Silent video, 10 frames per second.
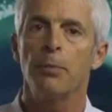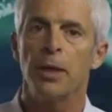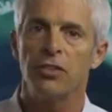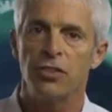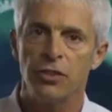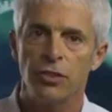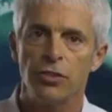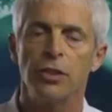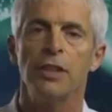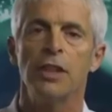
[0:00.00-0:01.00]
from a
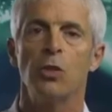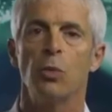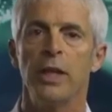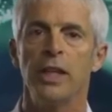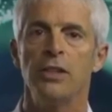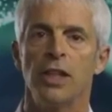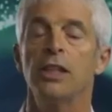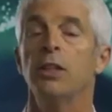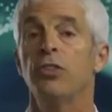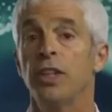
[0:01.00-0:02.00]
sensitivity to
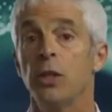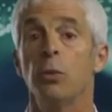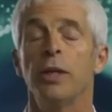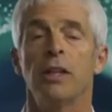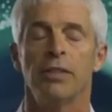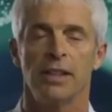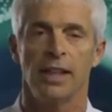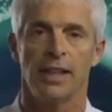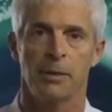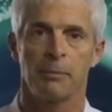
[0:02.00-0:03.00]
wheat, and he was eating wheat
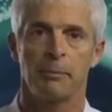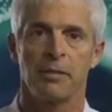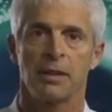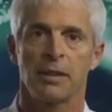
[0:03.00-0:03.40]
every day.